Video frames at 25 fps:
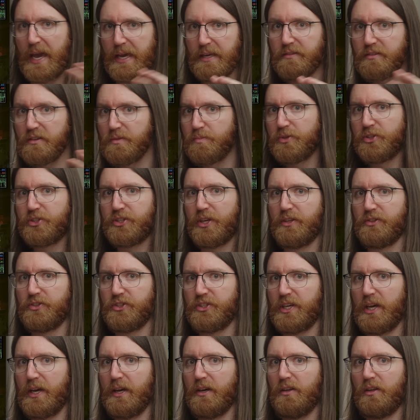80%
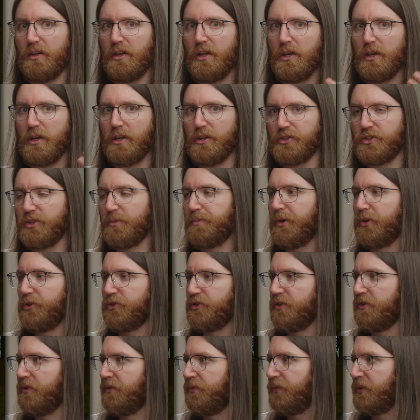scale as
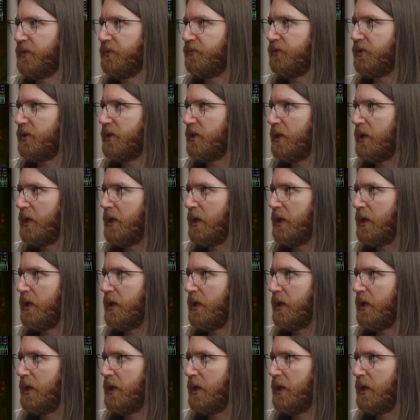opposed to the 50.